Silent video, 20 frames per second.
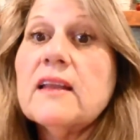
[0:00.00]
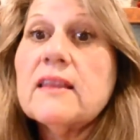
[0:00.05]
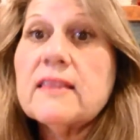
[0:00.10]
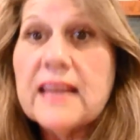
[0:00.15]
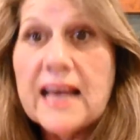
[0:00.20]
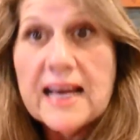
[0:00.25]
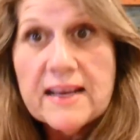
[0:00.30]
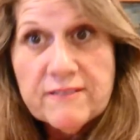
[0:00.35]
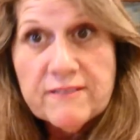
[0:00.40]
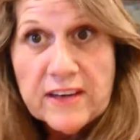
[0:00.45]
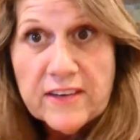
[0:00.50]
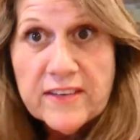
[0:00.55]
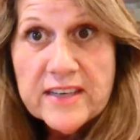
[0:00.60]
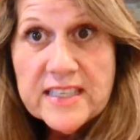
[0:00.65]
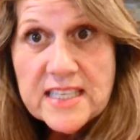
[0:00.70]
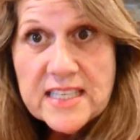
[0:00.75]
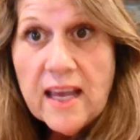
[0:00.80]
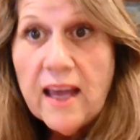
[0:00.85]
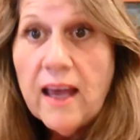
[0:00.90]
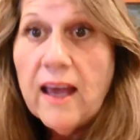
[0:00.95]
that very
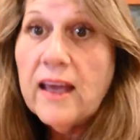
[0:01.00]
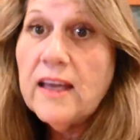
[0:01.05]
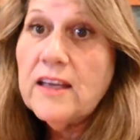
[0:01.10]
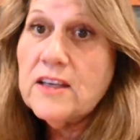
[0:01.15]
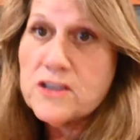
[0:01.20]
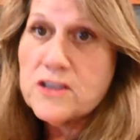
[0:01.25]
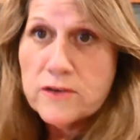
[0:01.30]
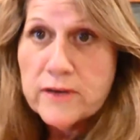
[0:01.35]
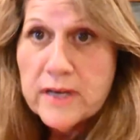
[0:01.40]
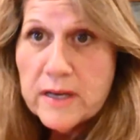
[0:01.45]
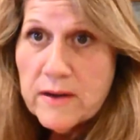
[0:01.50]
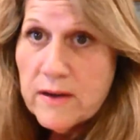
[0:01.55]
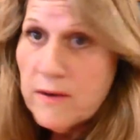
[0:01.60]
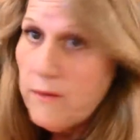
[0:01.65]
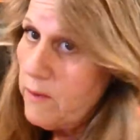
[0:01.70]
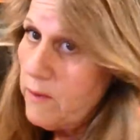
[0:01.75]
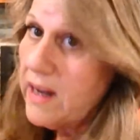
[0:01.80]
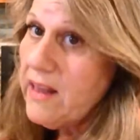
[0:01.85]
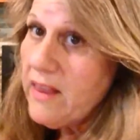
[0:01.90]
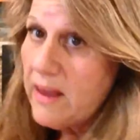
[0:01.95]
day, during
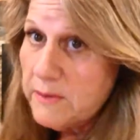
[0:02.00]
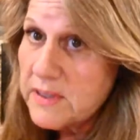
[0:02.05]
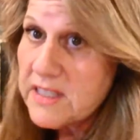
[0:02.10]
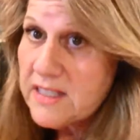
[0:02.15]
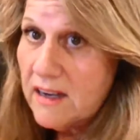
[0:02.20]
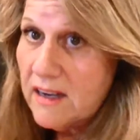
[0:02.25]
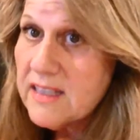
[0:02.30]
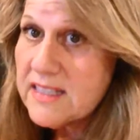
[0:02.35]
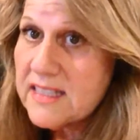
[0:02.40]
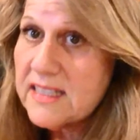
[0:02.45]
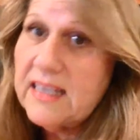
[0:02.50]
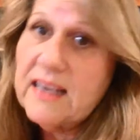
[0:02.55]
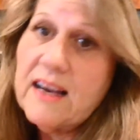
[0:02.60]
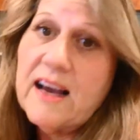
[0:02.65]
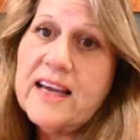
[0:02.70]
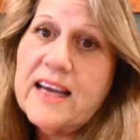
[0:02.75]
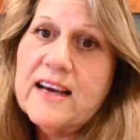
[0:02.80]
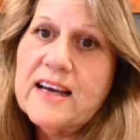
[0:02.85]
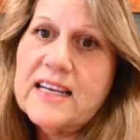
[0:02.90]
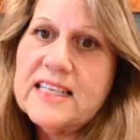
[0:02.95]
while I was tossing,
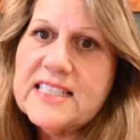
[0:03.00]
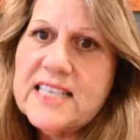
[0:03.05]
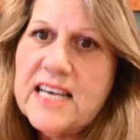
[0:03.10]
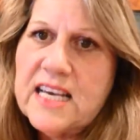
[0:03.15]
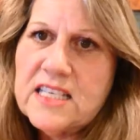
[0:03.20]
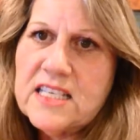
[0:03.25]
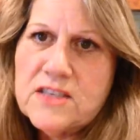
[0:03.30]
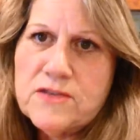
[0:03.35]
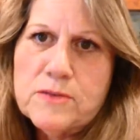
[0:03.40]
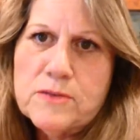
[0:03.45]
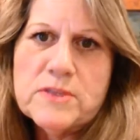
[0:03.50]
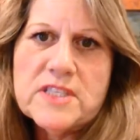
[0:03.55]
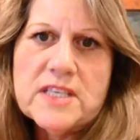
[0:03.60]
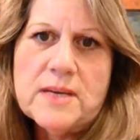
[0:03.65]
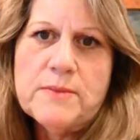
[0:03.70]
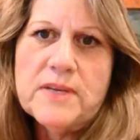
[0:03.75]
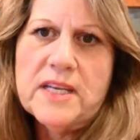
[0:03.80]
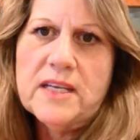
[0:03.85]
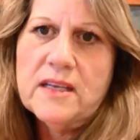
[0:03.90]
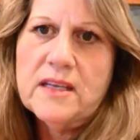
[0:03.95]
I got a text from
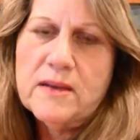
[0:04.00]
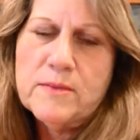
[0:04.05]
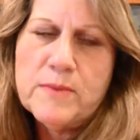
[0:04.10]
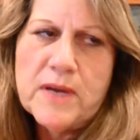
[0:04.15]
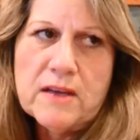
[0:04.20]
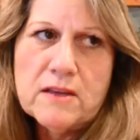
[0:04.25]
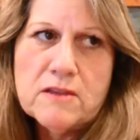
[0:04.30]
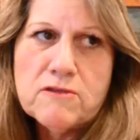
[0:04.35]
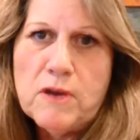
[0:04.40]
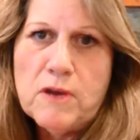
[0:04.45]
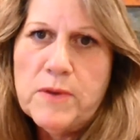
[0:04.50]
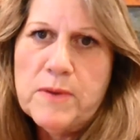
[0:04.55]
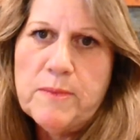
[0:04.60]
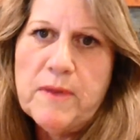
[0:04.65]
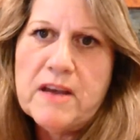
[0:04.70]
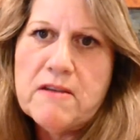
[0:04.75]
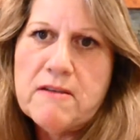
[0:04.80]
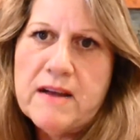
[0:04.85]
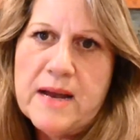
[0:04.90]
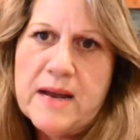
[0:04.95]
somebody about throwing
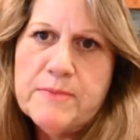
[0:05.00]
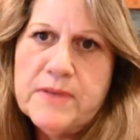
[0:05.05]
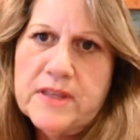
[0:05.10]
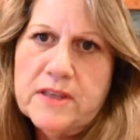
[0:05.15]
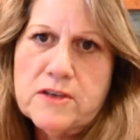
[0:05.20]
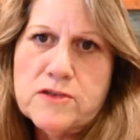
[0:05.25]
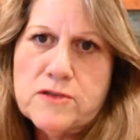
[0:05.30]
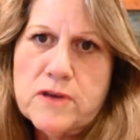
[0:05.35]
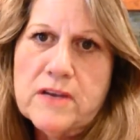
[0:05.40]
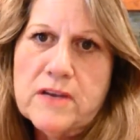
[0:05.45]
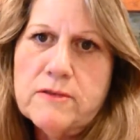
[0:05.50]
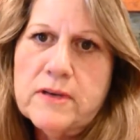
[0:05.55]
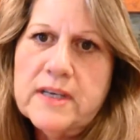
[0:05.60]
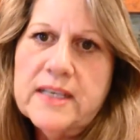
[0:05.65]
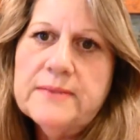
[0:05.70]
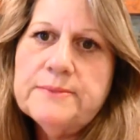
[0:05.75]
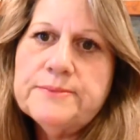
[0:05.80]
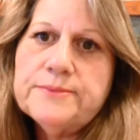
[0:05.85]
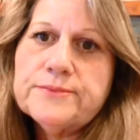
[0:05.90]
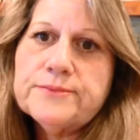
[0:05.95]
my crap in their driveway.